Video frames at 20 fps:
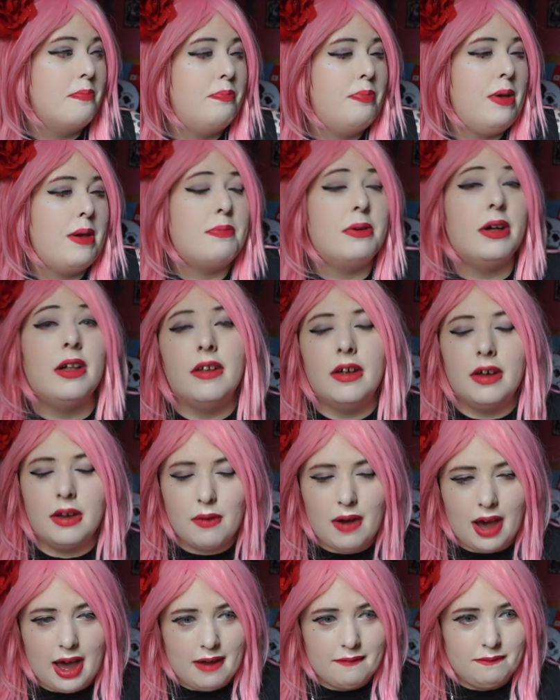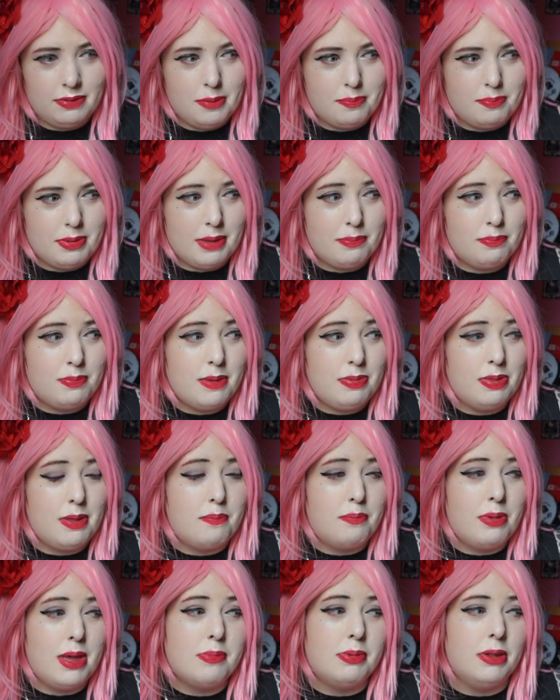people who have the
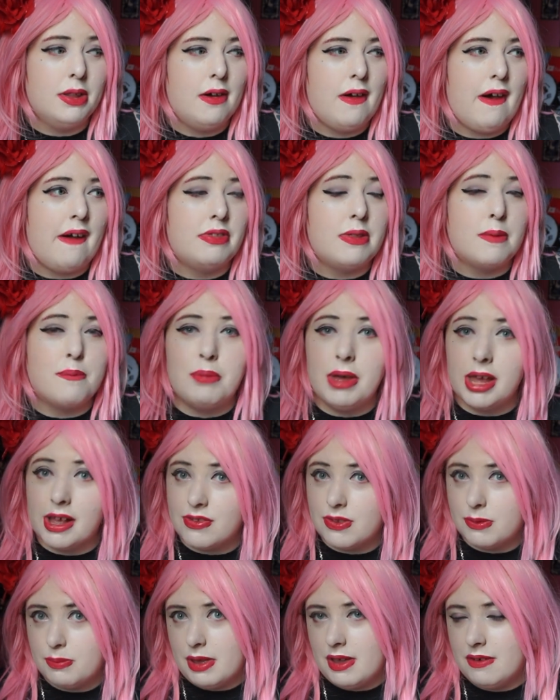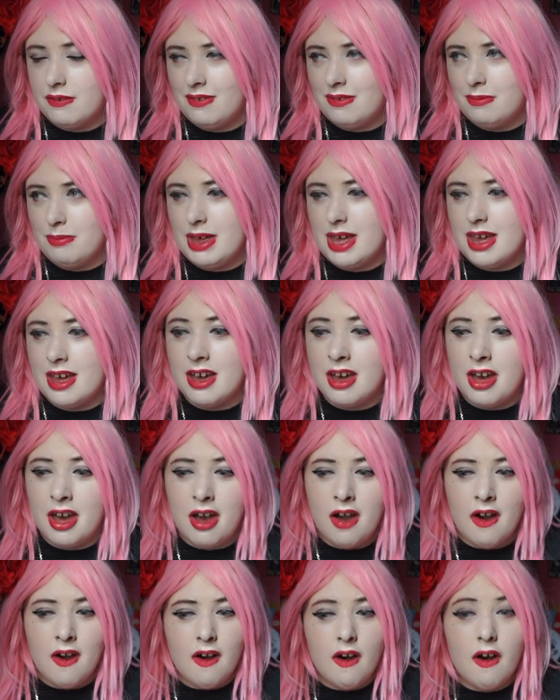the people who have the biggest beef with me
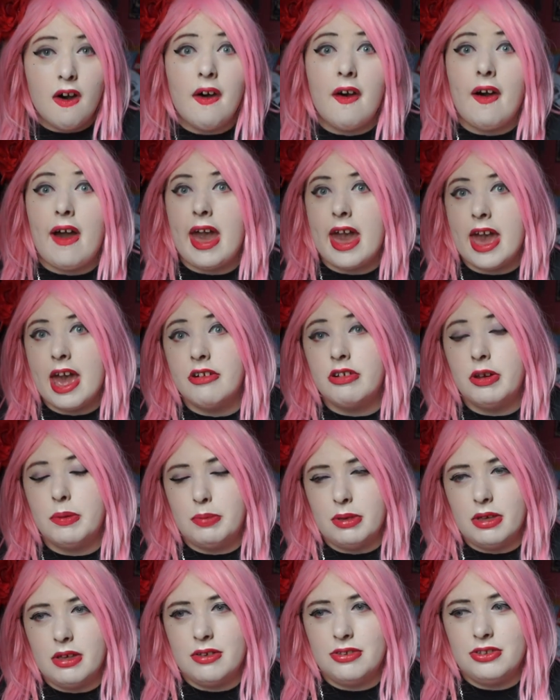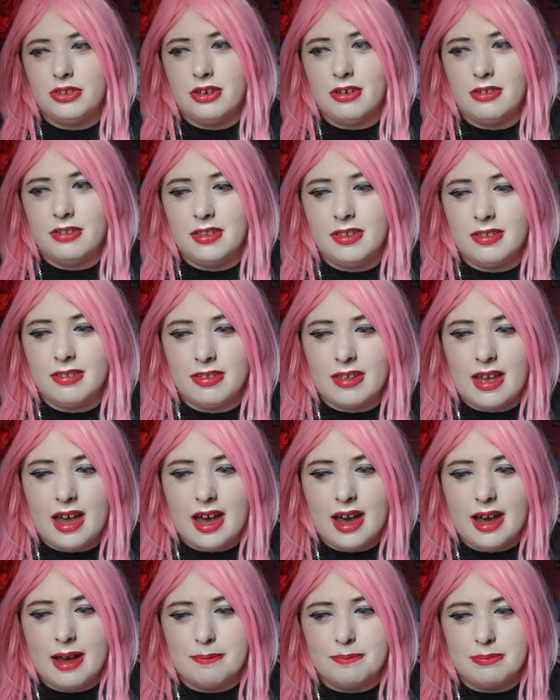are hair and beauty students
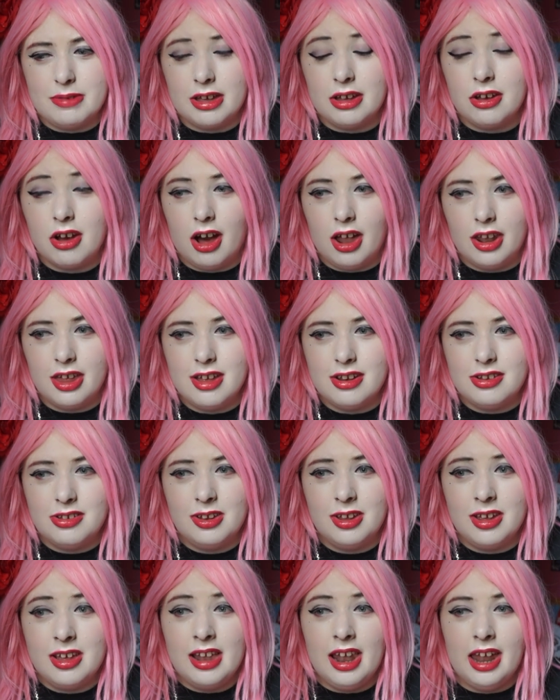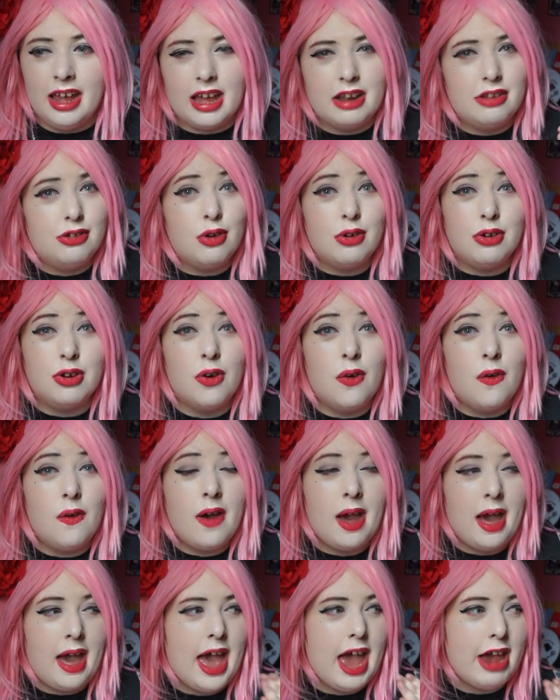um, in college. Like I don't know,
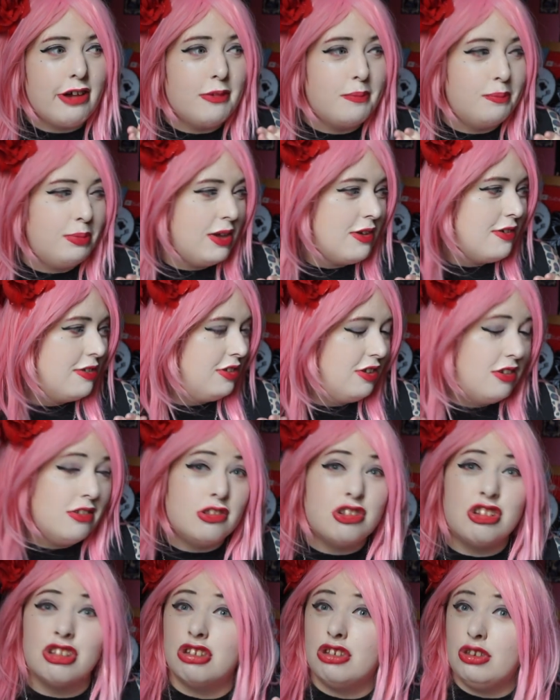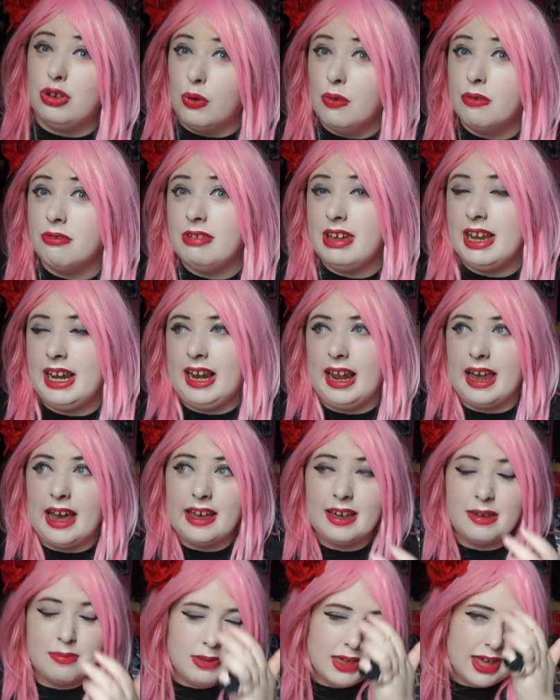hair and beauty students just don't really
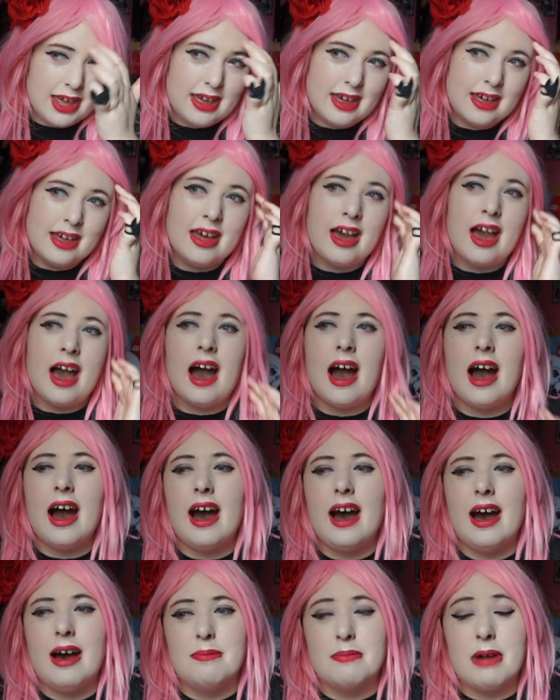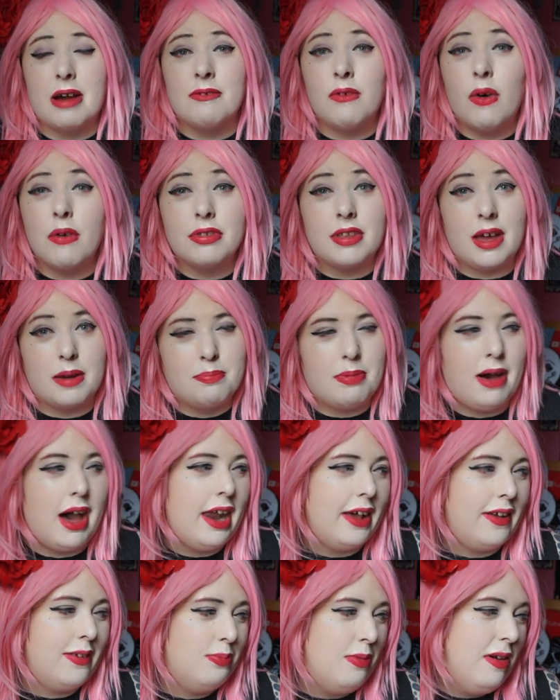like me. Um, I've always had
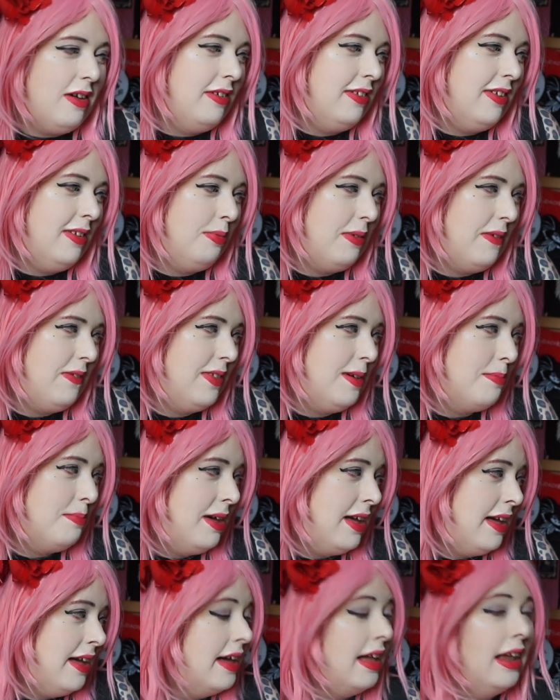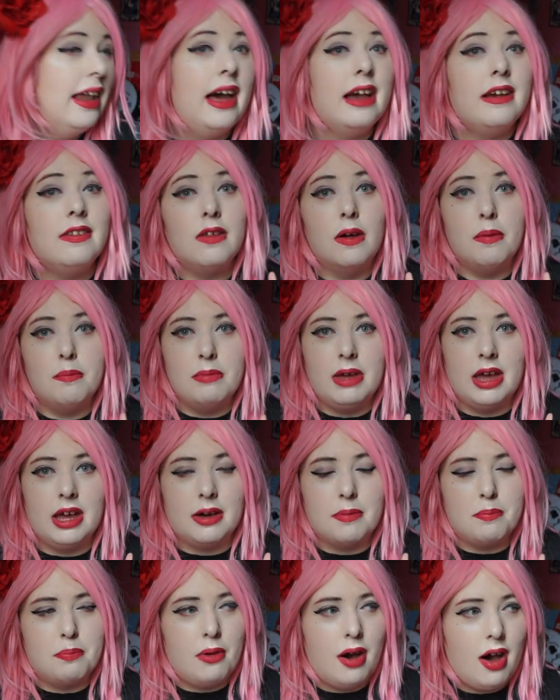bad experiences with them. Like they'll
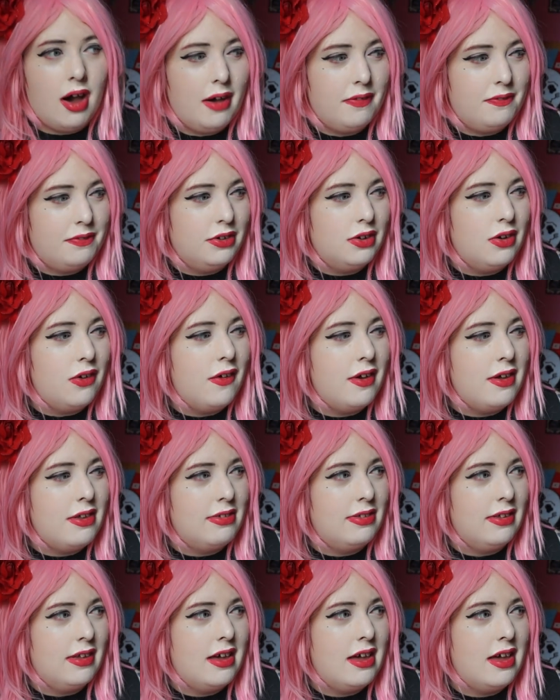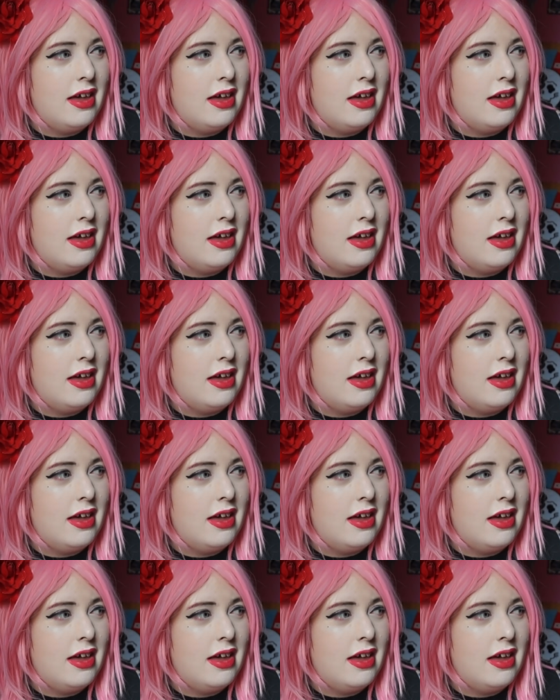make bath noises,